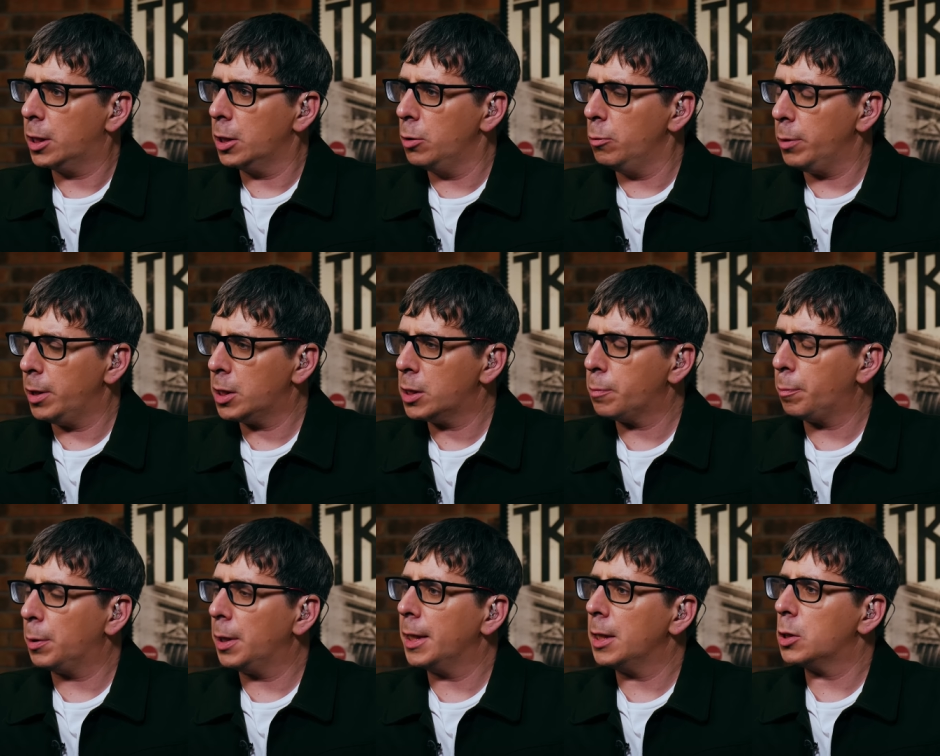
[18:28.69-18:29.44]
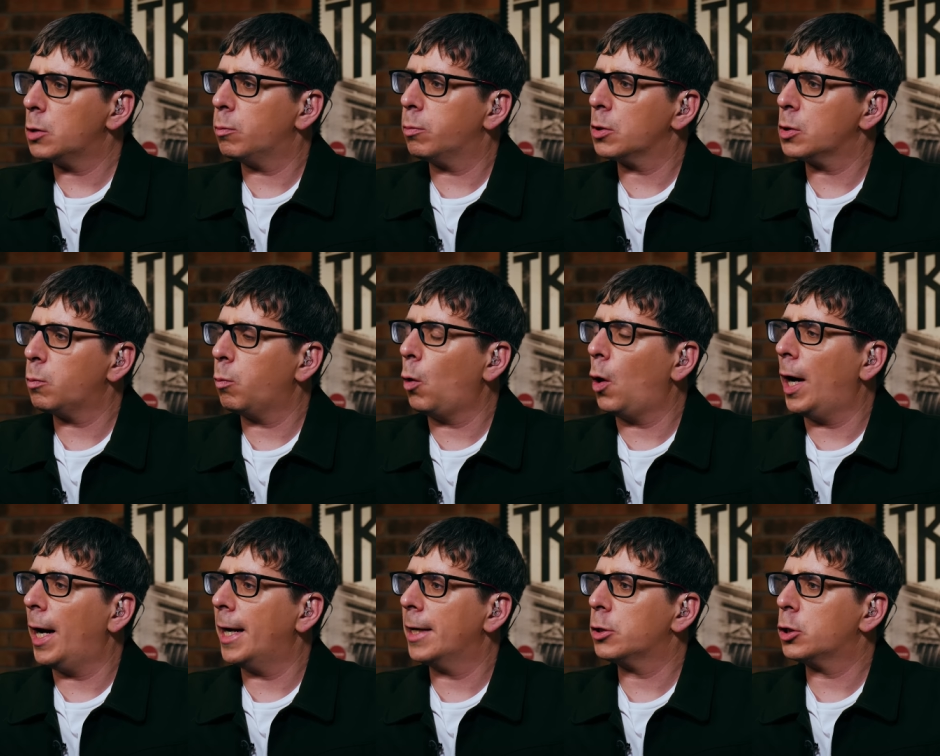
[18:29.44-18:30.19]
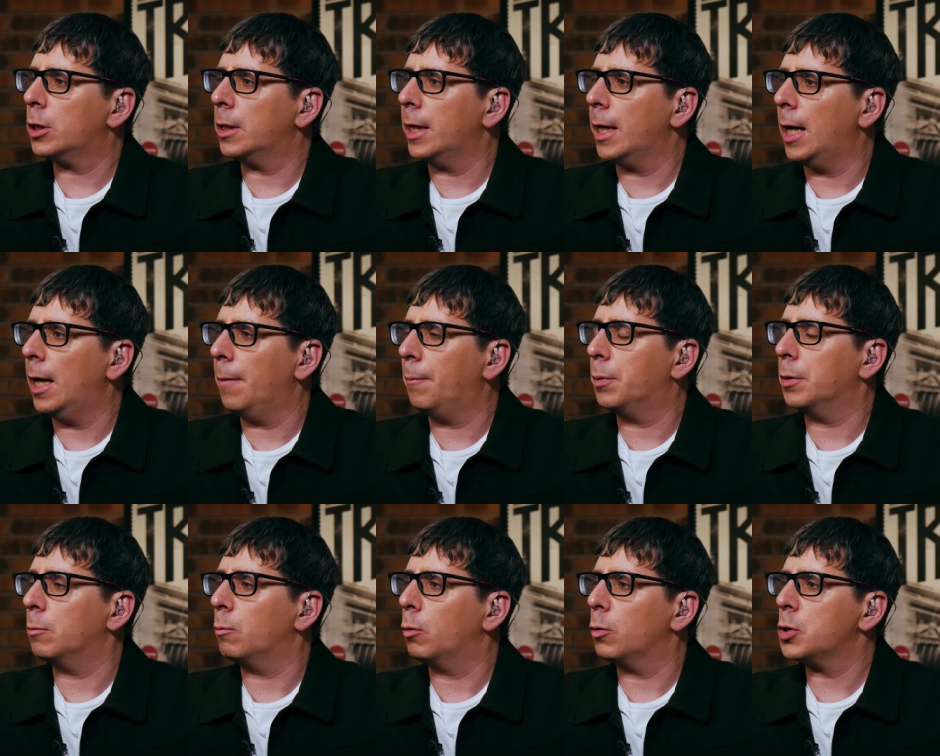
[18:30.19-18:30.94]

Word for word: Can you explain to us what actually happened?